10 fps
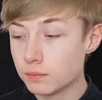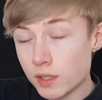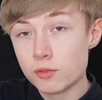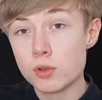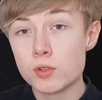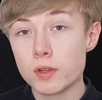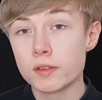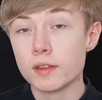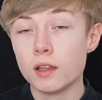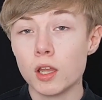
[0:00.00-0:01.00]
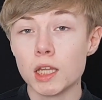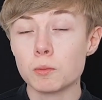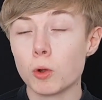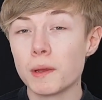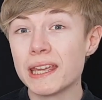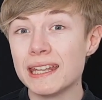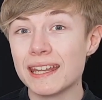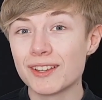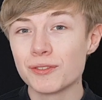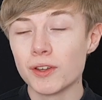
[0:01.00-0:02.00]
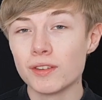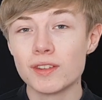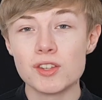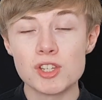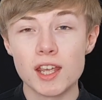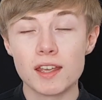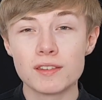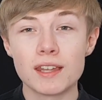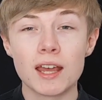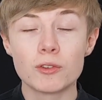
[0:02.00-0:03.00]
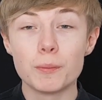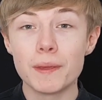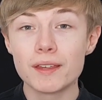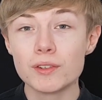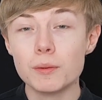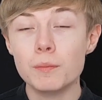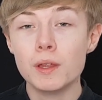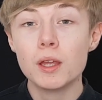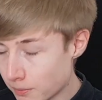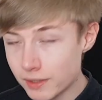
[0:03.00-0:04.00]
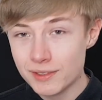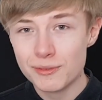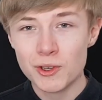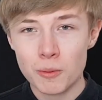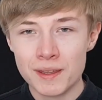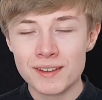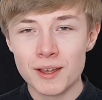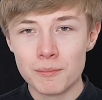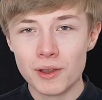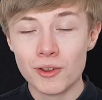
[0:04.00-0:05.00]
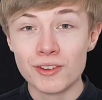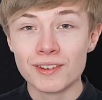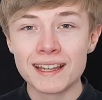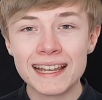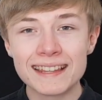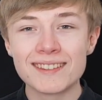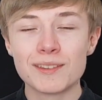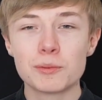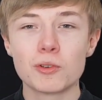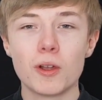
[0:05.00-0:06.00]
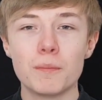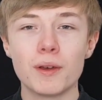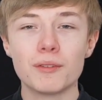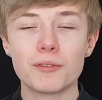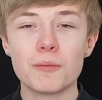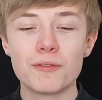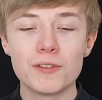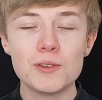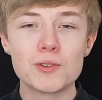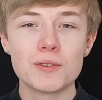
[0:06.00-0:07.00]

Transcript: If you're interested in learning more about index funds and shares and how to pick them, please leave a comment down below and click the subscribe button for future